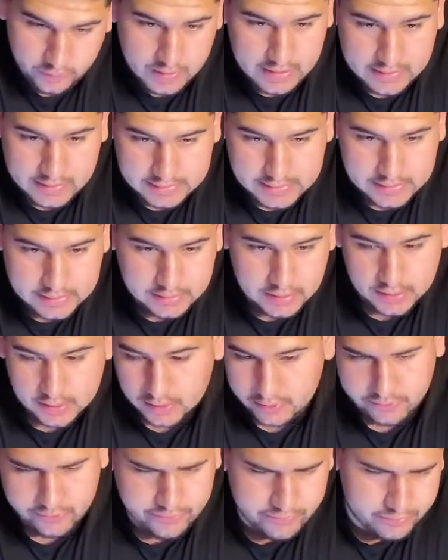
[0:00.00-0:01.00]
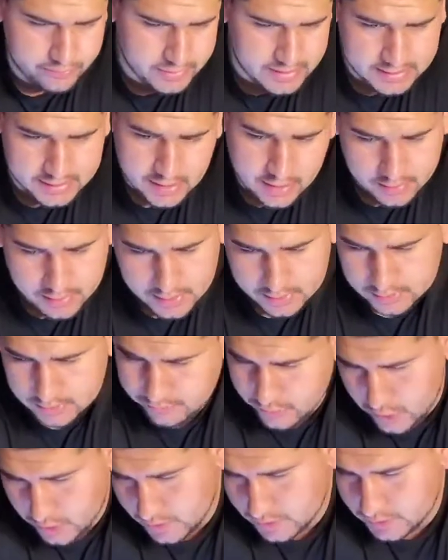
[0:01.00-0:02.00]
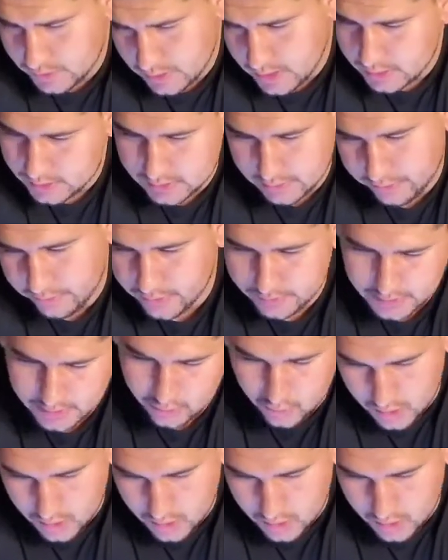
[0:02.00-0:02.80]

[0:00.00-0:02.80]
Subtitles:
this is a Seasonic's Focus GX-750